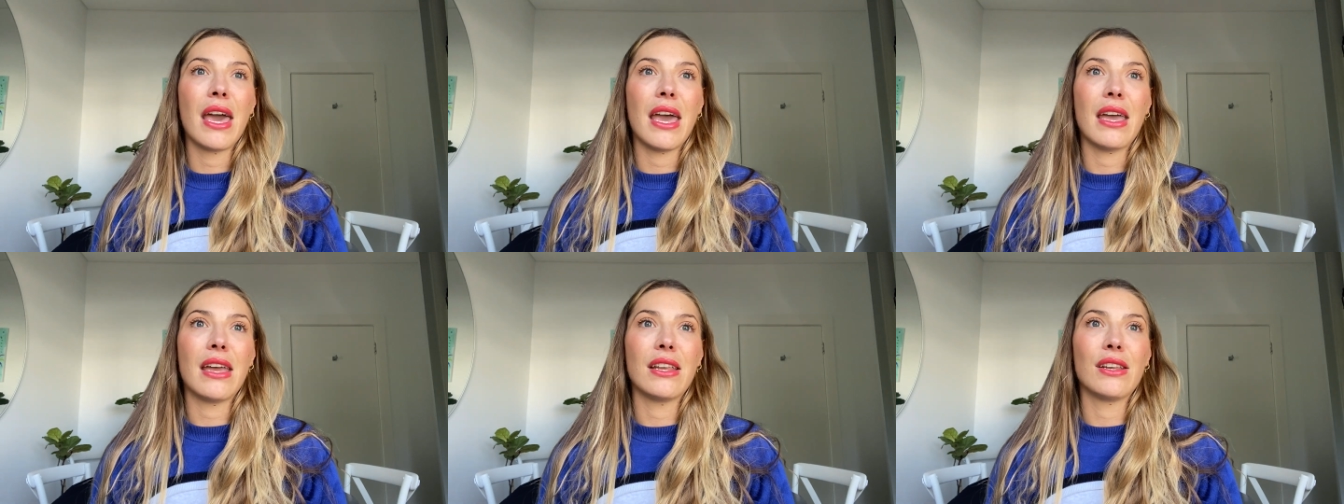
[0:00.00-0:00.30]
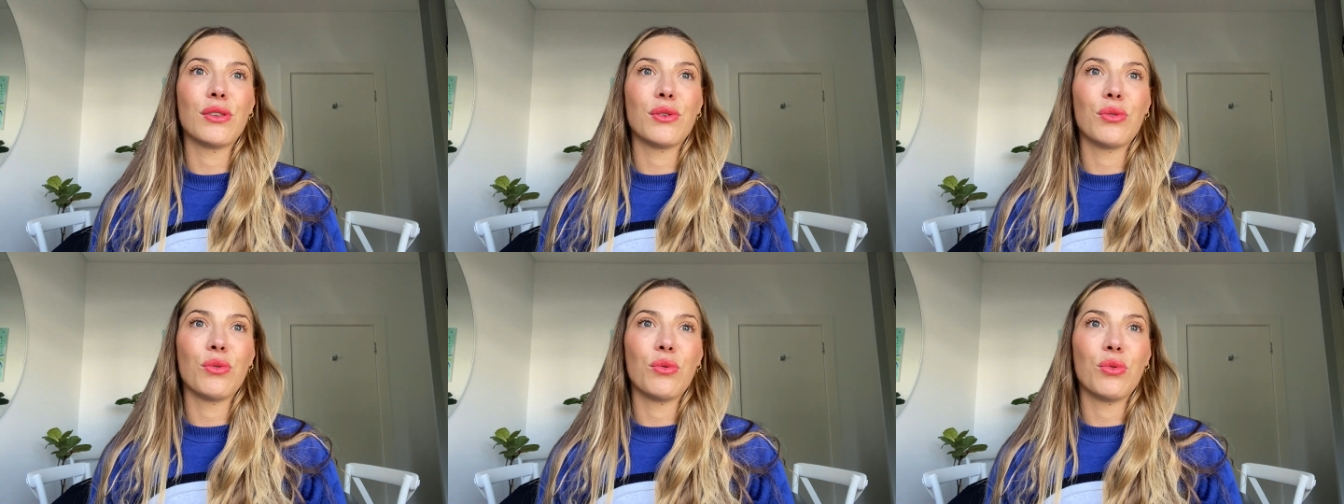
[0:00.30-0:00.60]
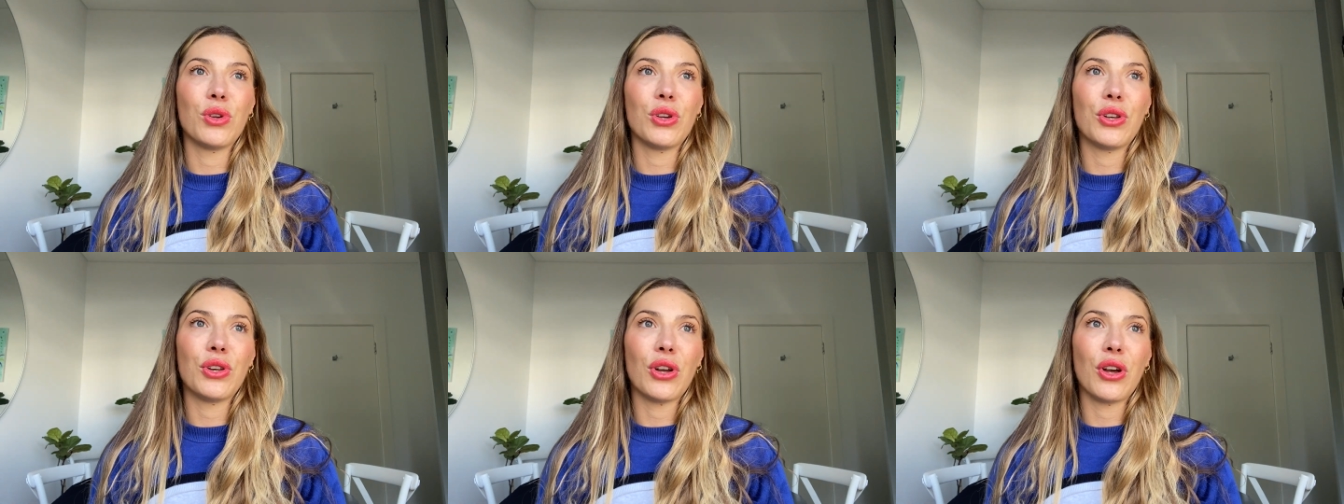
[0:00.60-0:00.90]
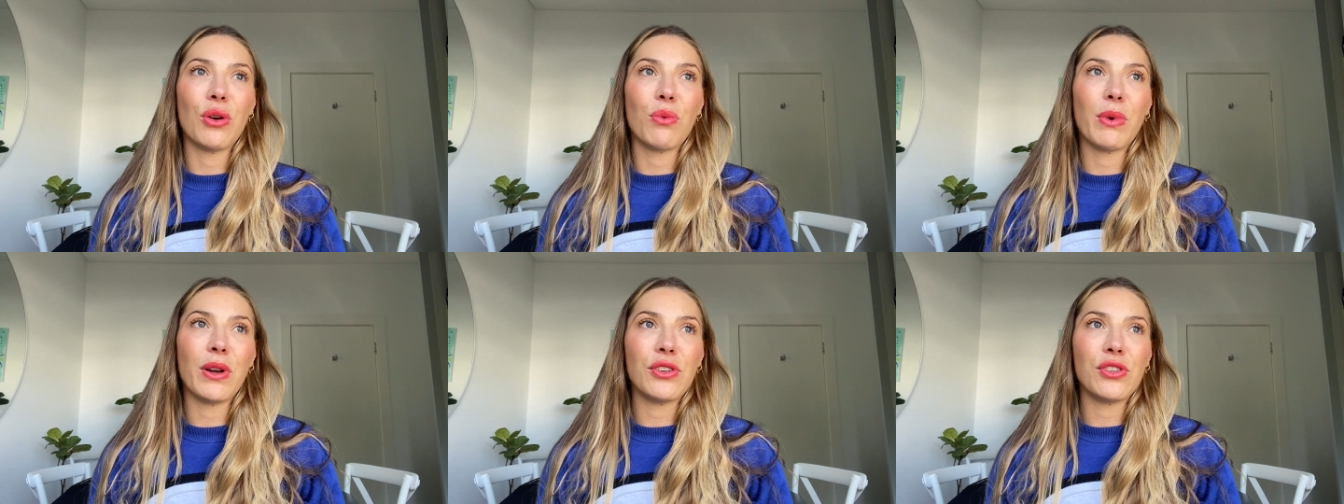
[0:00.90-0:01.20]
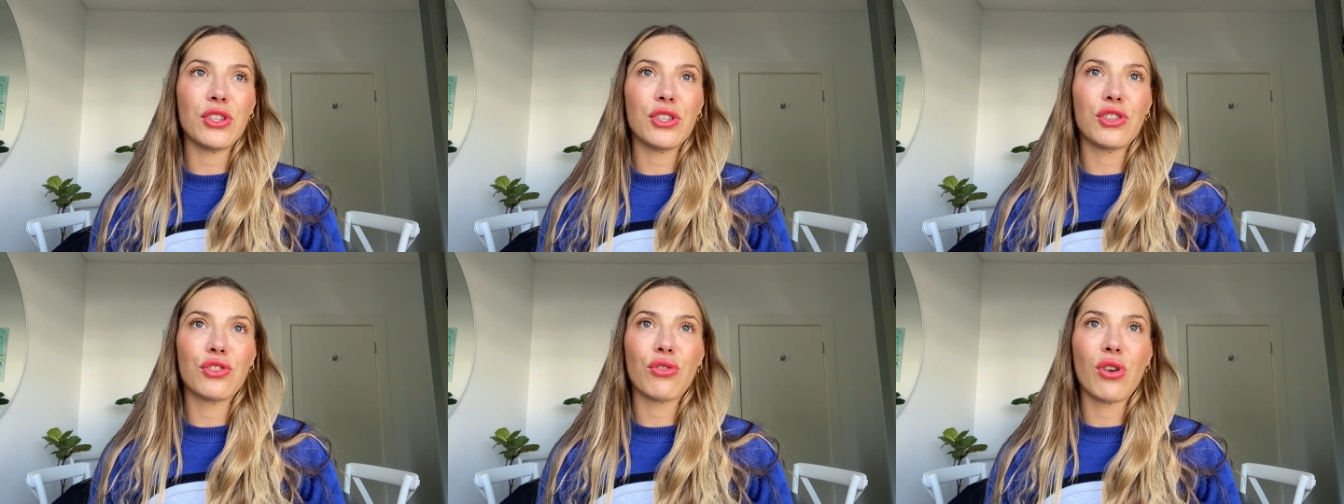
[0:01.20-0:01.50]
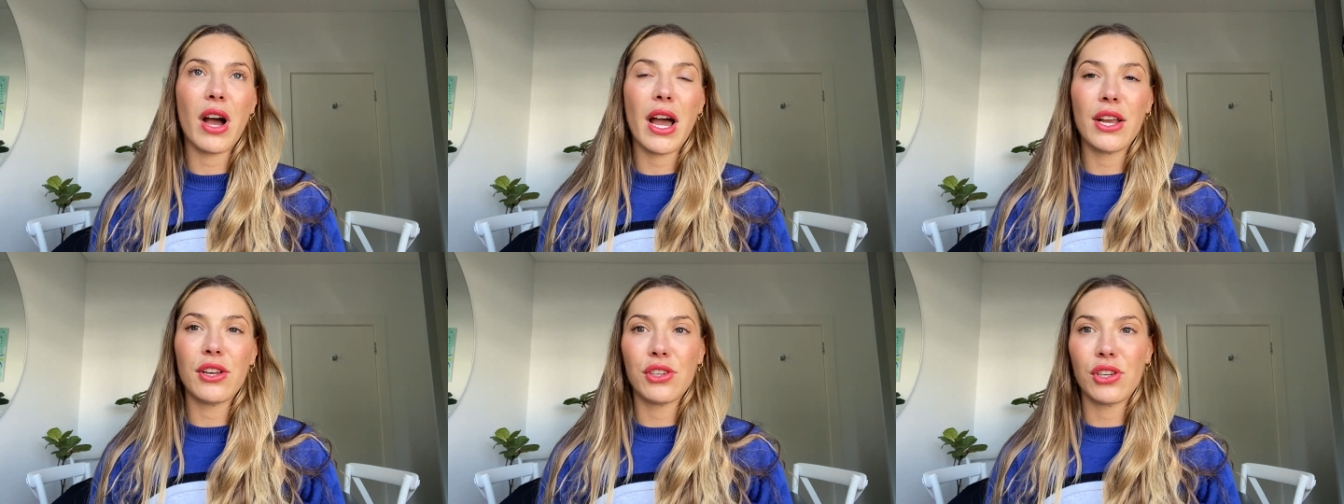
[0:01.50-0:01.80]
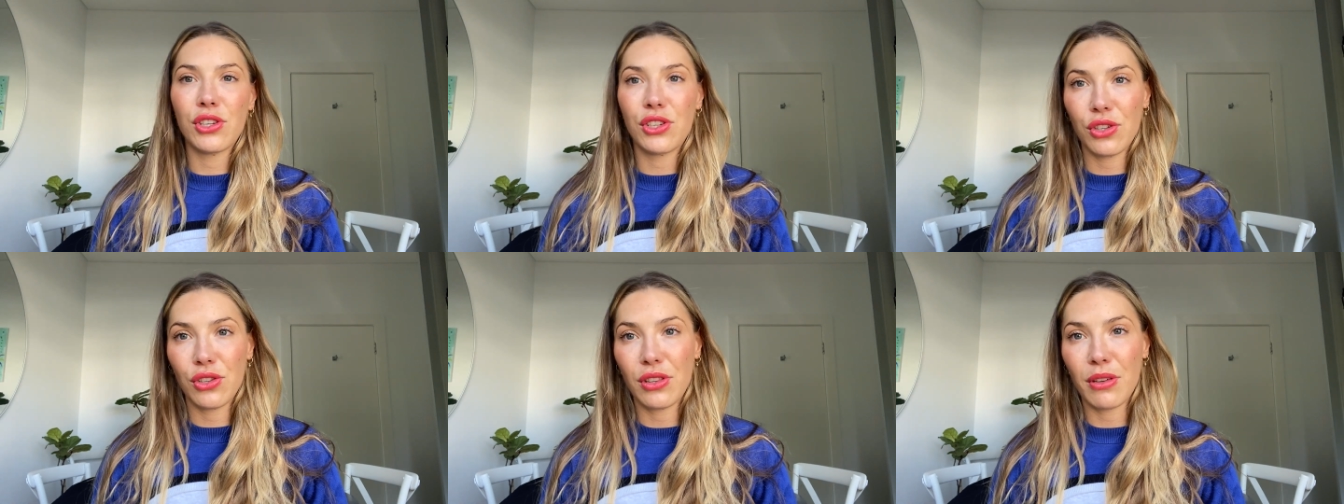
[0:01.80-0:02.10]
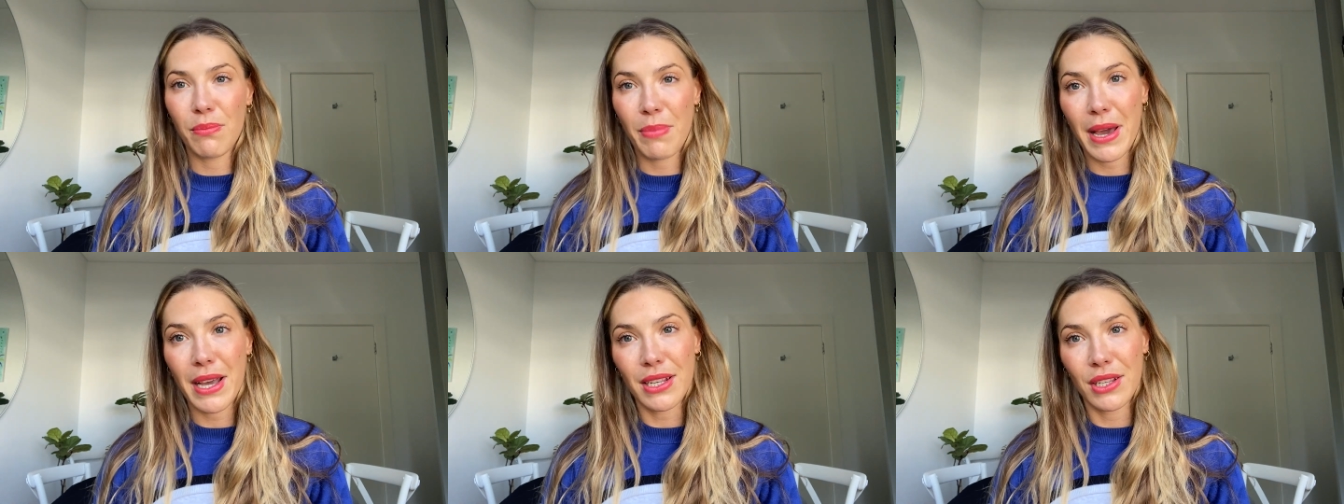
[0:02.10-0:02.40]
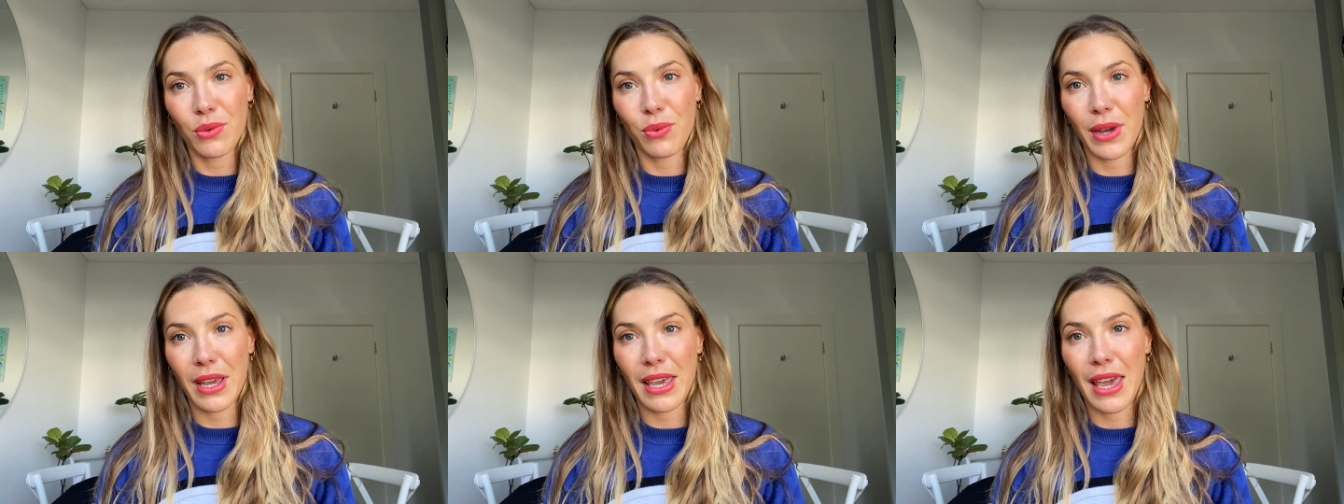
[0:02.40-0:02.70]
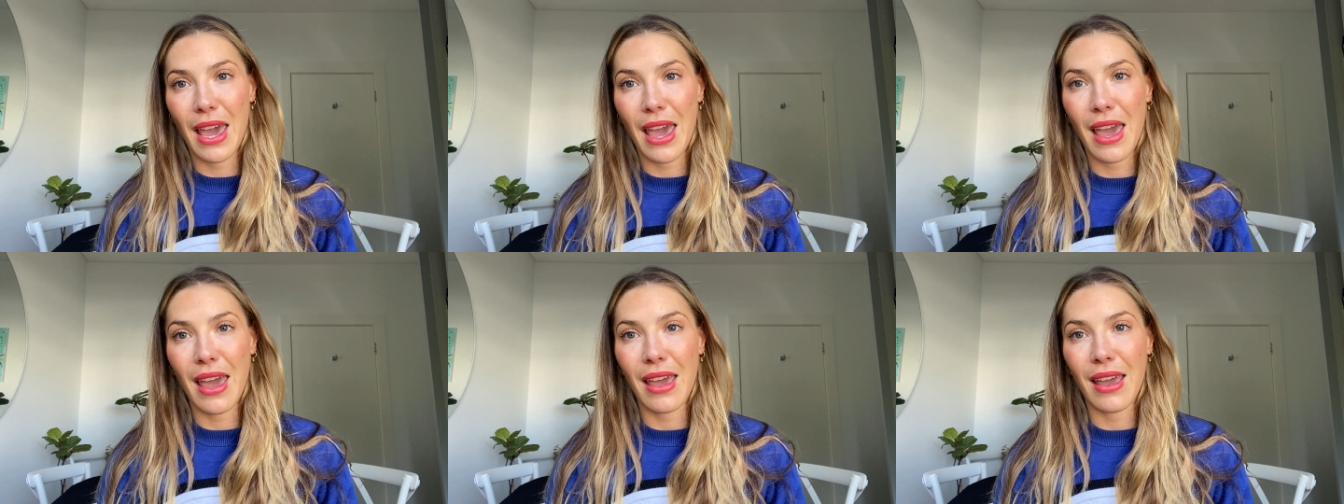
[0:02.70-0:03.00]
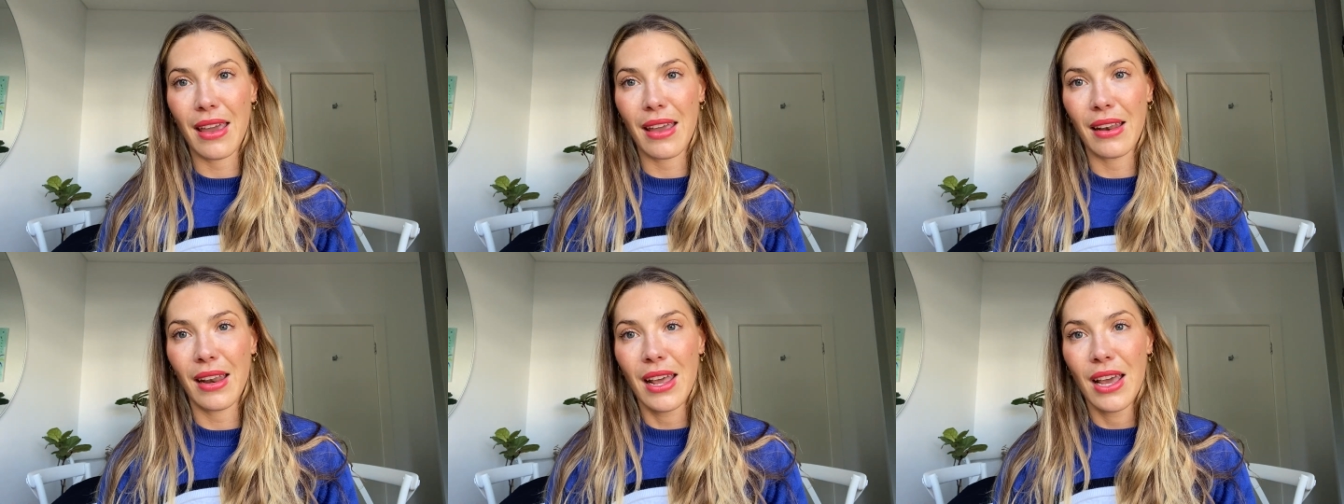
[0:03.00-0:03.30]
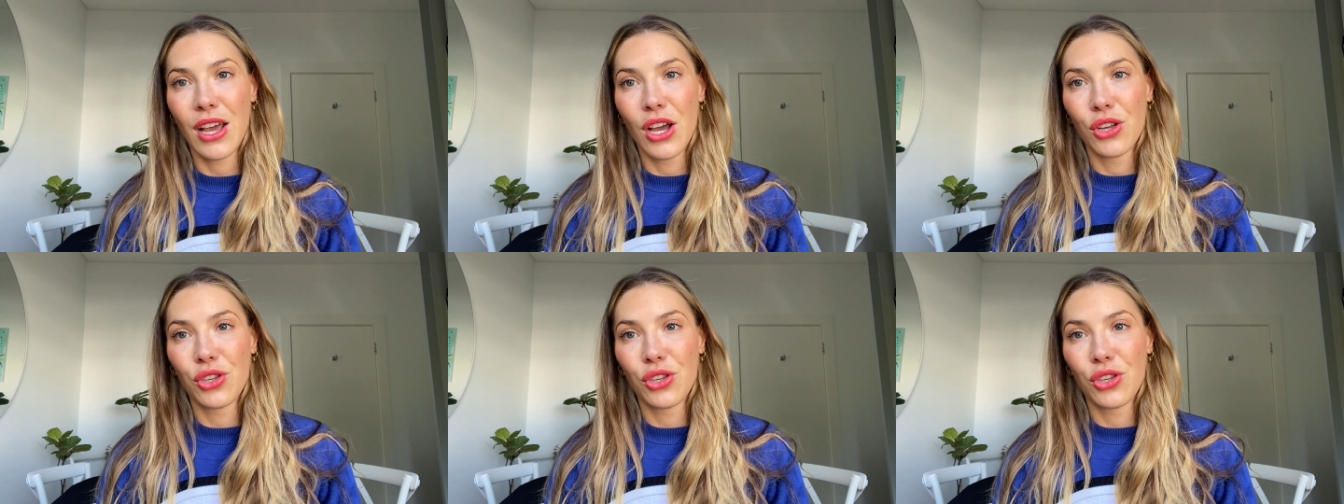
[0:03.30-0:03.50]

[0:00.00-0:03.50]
And, you know, we're just trying to do the best we can